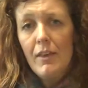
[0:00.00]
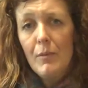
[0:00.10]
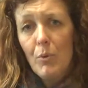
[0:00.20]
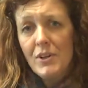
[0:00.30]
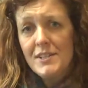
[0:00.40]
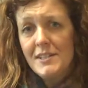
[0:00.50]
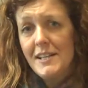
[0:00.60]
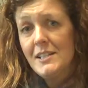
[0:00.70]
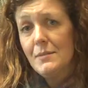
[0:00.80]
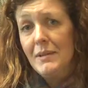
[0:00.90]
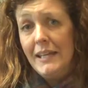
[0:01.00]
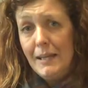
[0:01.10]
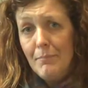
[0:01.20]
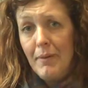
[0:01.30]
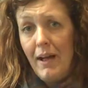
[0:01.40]
The boards that tended to be
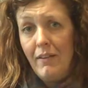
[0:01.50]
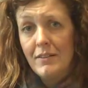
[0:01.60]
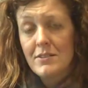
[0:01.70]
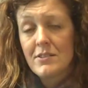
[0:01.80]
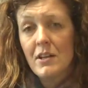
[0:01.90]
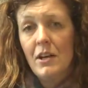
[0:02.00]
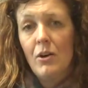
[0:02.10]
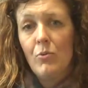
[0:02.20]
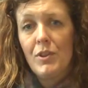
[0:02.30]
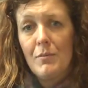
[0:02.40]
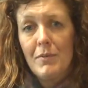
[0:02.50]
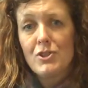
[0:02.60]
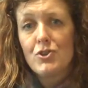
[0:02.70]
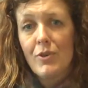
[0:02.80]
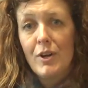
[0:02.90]
imbalanced with a
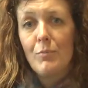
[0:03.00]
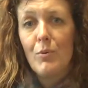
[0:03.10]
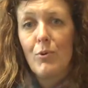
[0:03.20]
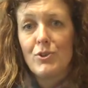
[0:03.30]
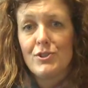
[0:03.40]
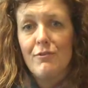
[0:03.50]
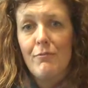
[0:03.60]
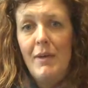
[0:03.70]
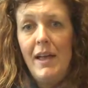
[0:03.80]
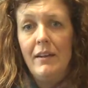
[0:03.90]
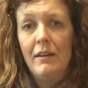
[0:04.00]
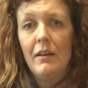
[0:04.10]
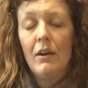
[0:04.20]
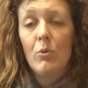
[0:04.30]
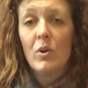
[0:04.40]
much greater proportion of men
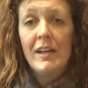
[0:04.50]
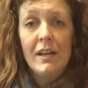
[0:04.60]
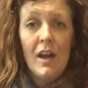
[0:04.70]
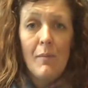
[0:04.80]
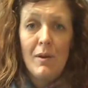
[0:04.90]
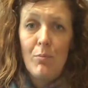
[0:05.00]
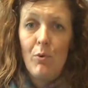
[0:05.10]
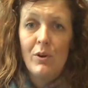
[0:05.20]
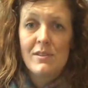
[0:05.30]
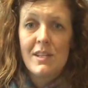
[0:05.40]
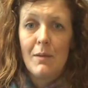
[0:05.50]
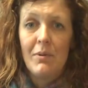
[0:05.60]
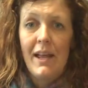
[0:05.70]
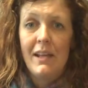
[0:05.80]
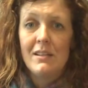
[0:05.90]
were economic boards
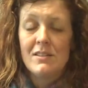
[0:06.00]
like planning